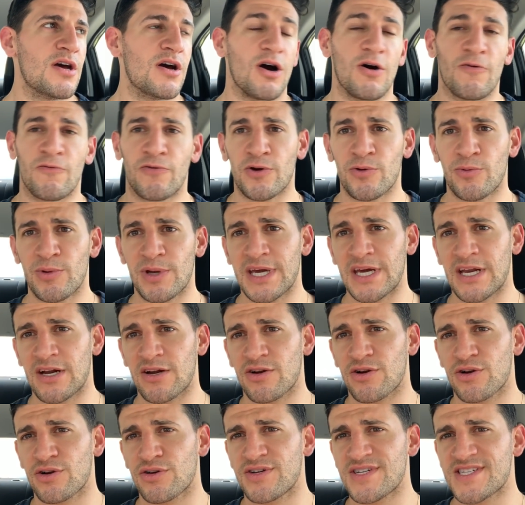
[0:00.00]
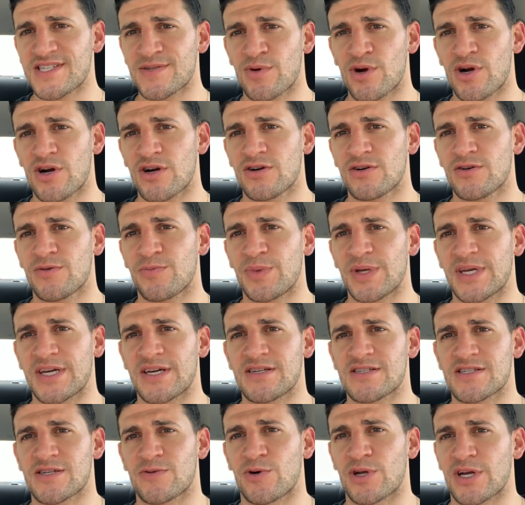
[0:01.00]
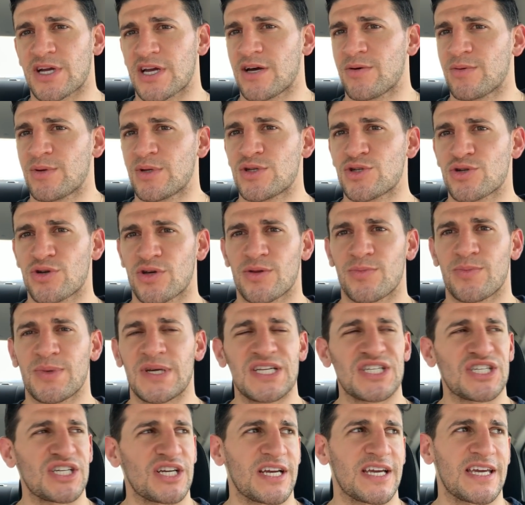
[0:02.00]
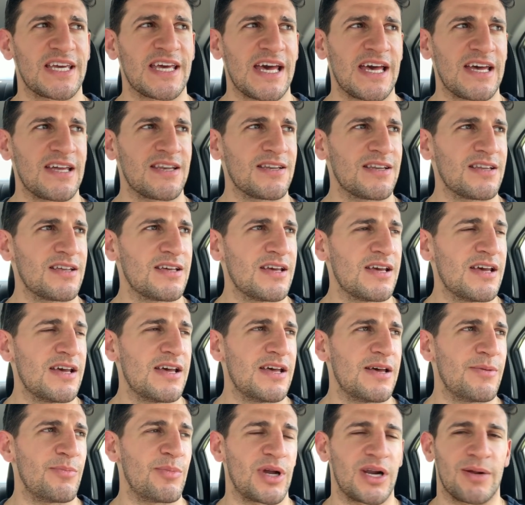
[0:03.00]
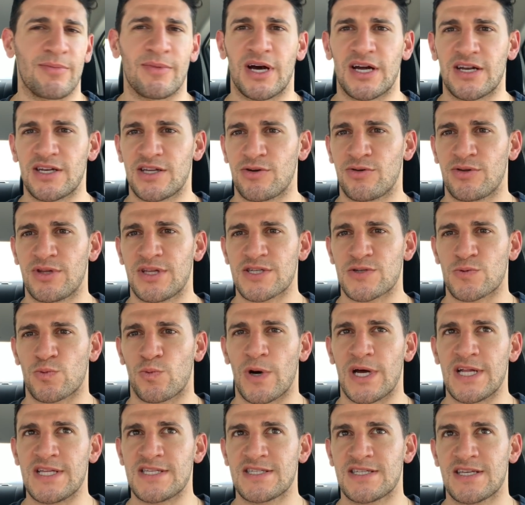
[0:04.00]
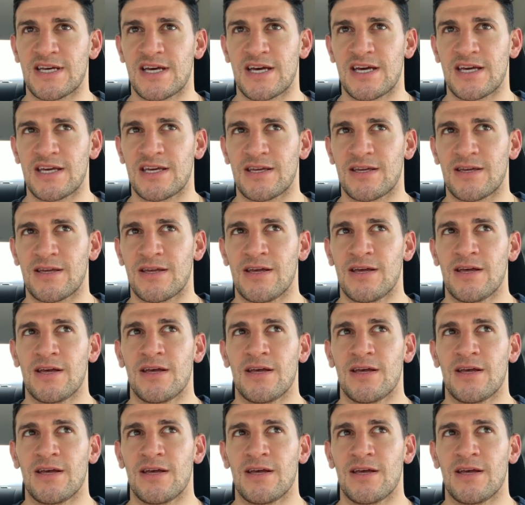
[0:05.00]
Hopefully we get out early tomorrow because I wanna come and enjoy the beach again. But I'm not doing this Wednesday.